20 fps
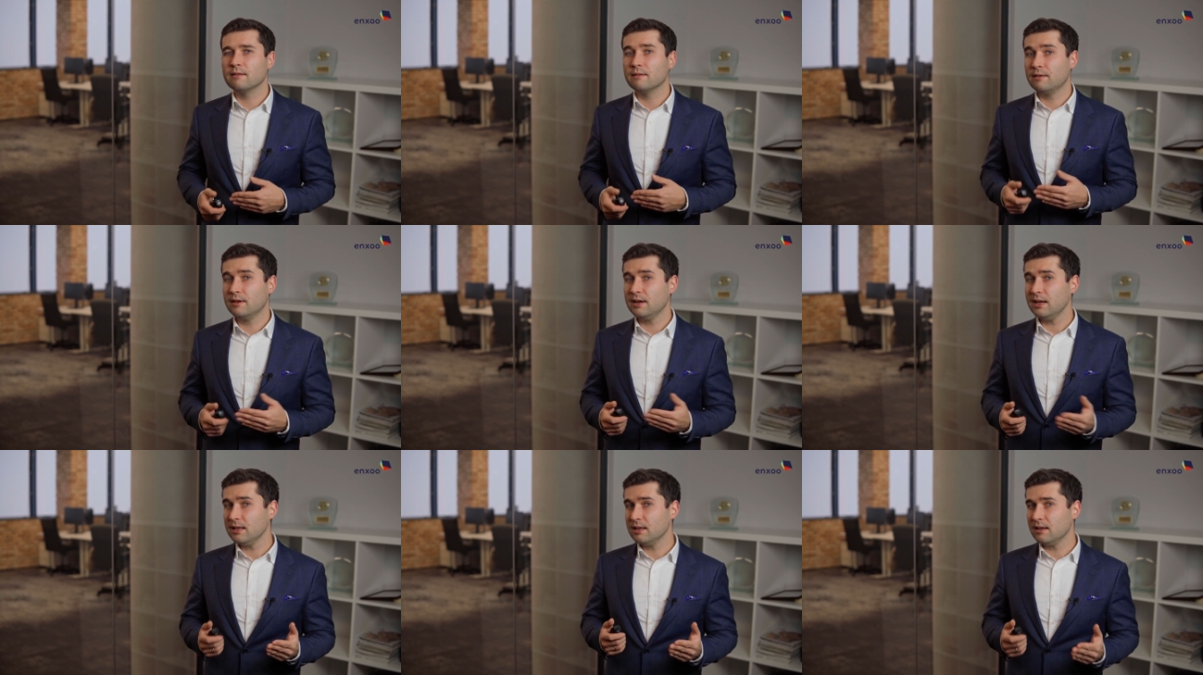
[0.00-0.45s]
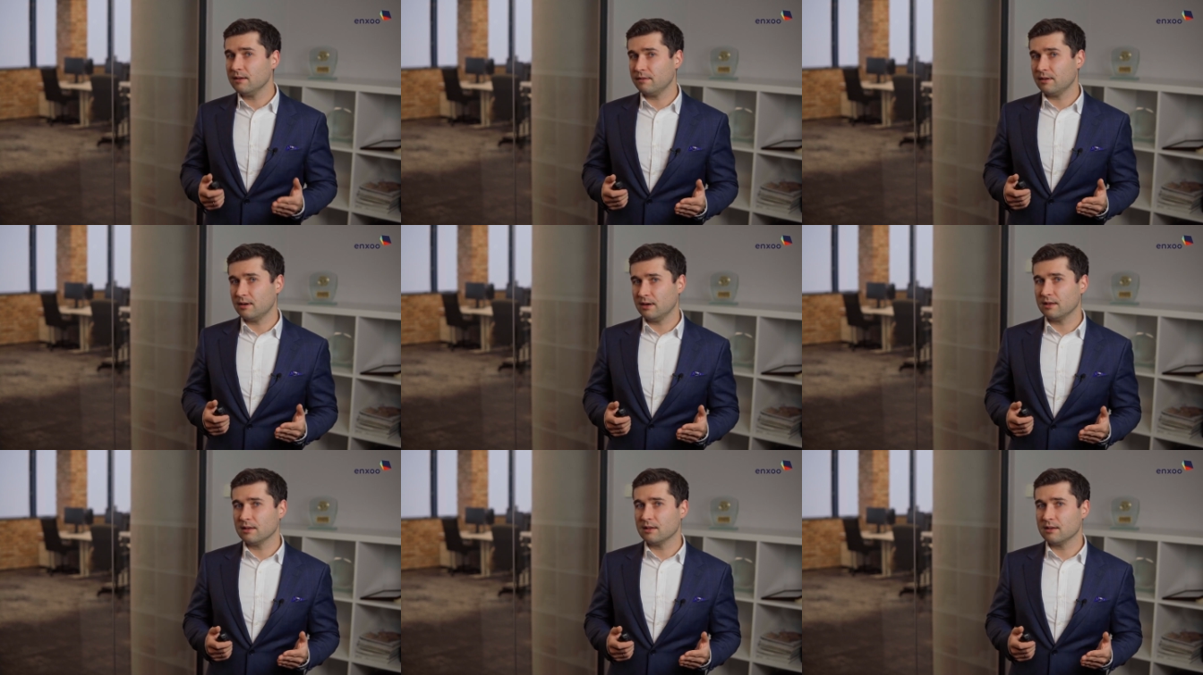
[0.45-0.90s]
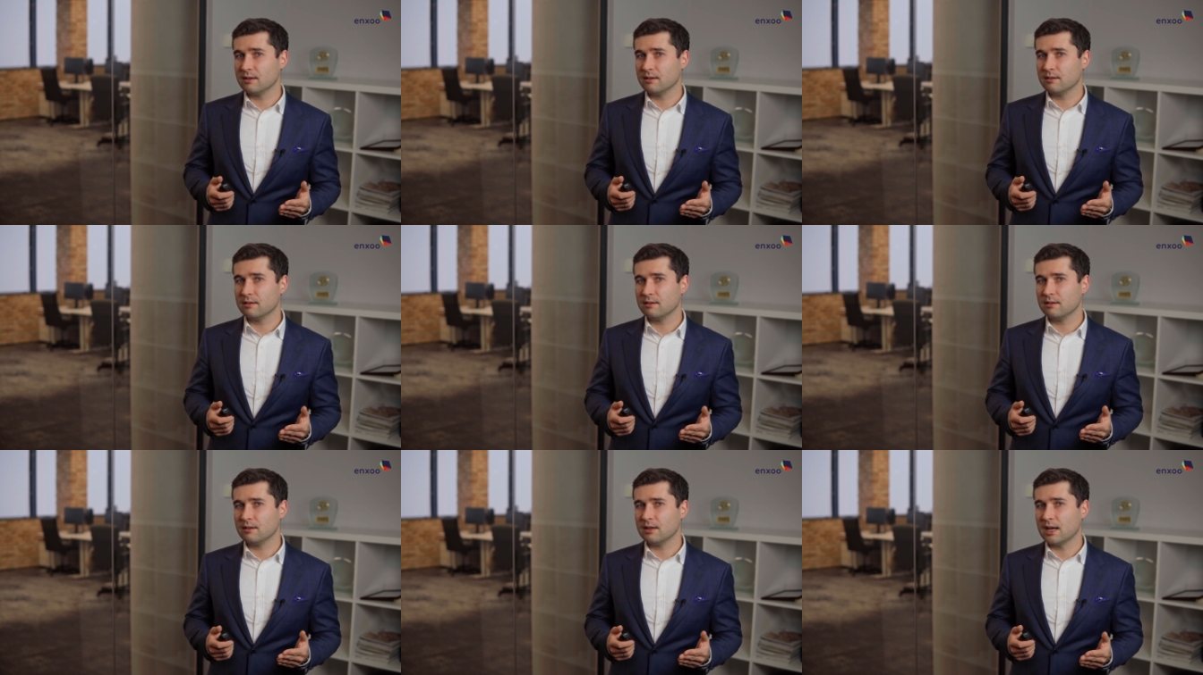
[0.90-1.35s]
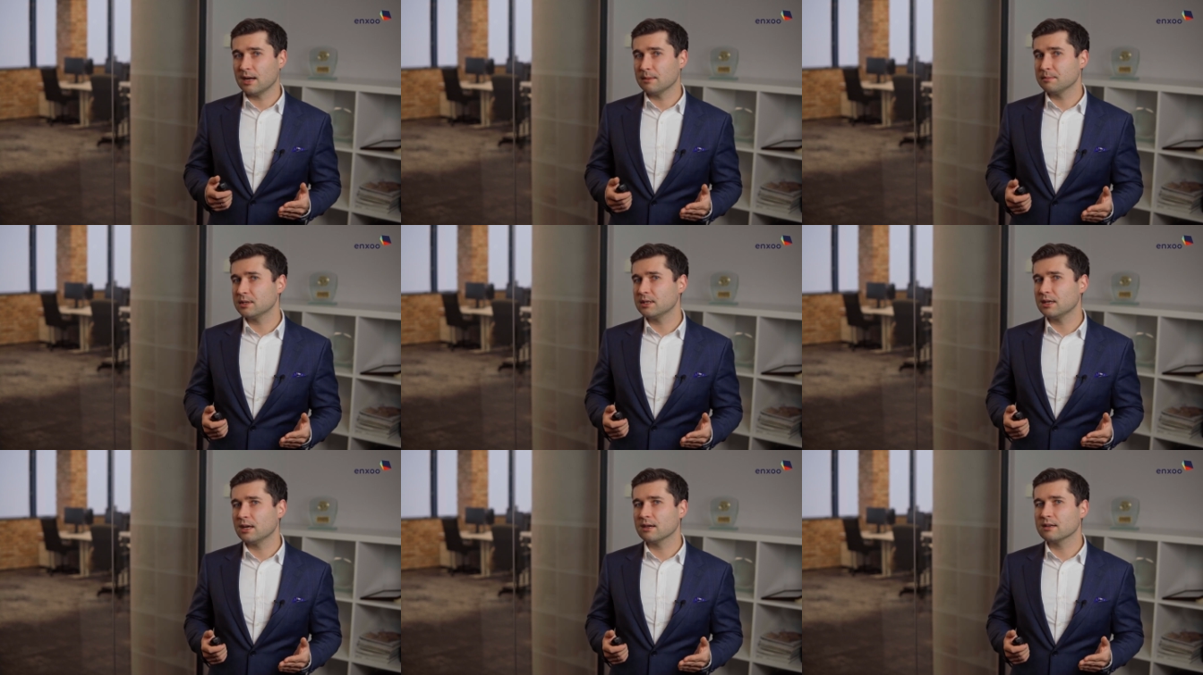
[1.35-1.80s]
3 different
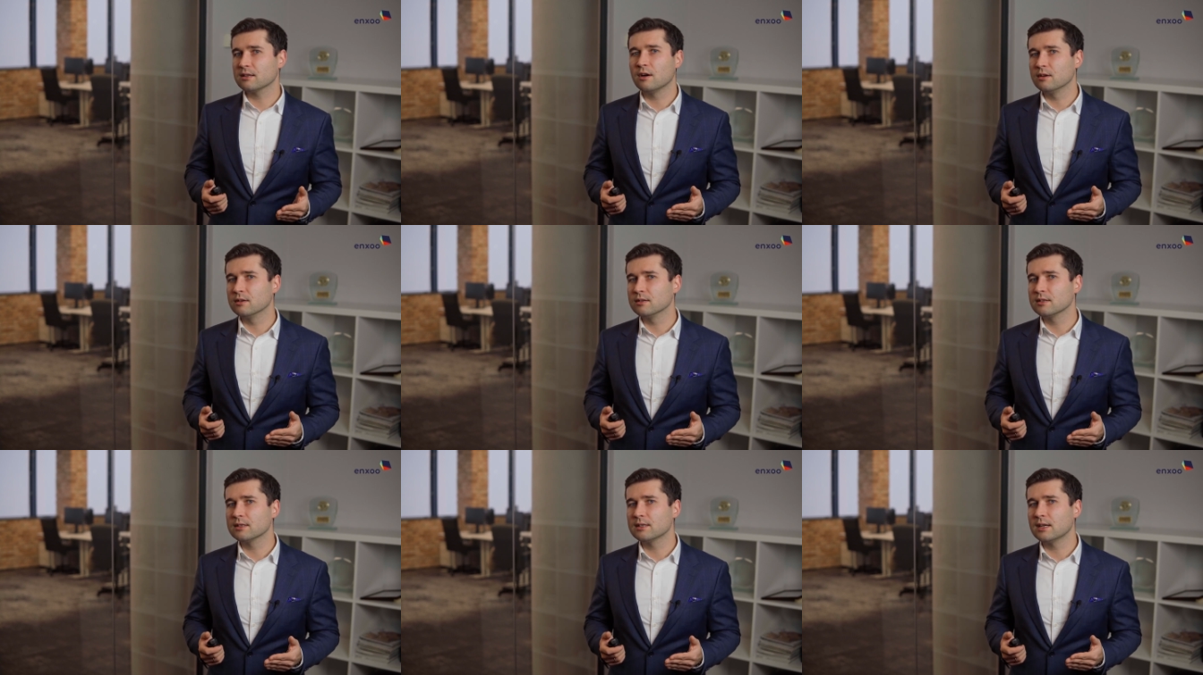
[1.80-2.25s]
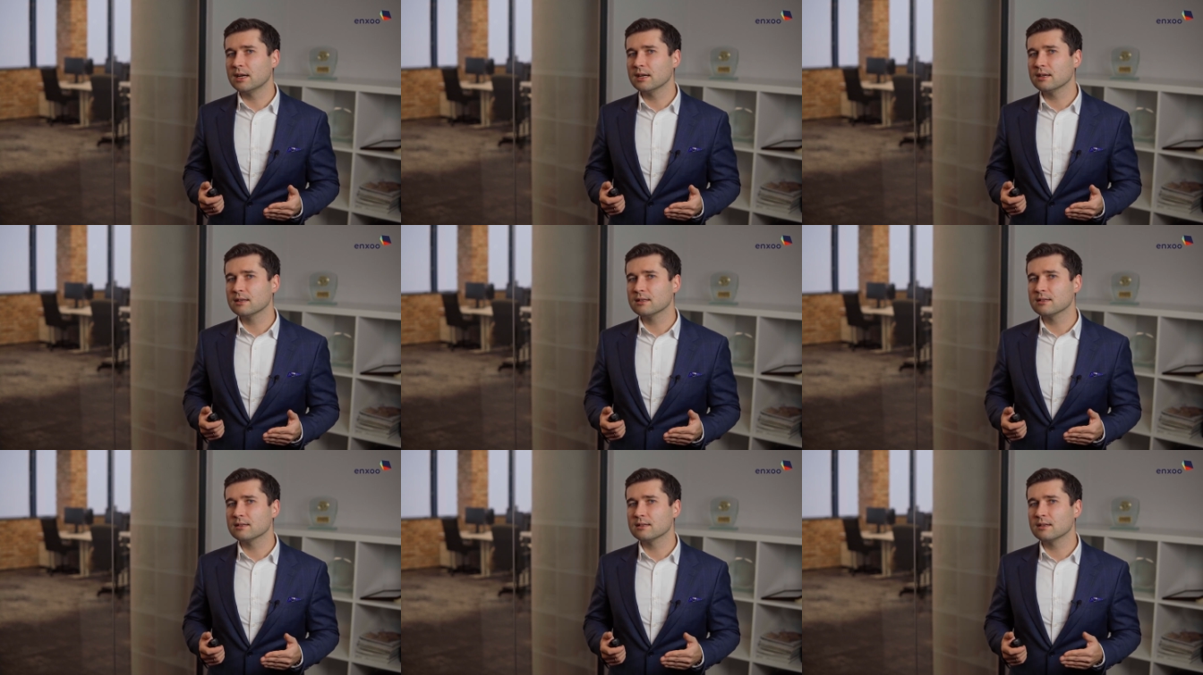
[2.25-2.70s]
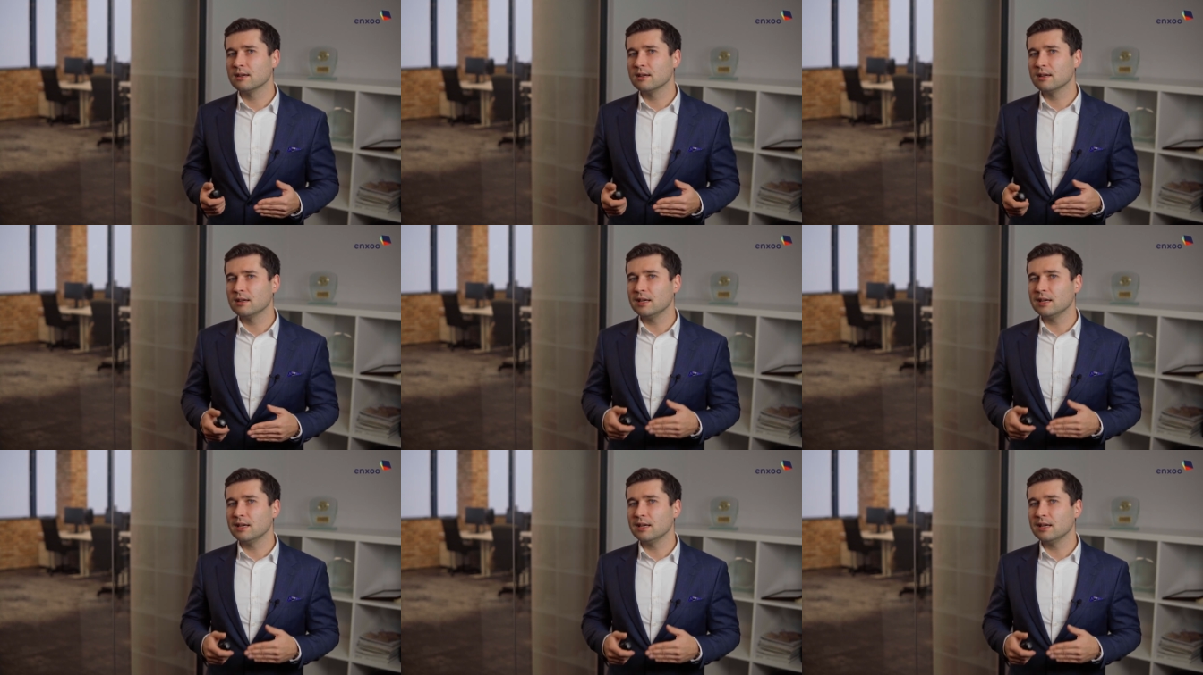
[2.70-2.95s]
abstract constructs,